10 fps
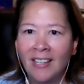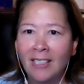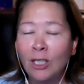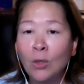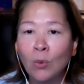
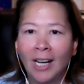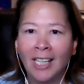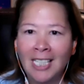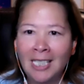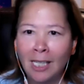This is what I
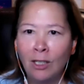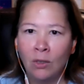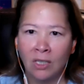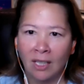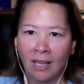continue
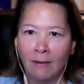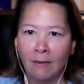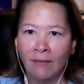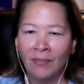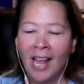to live.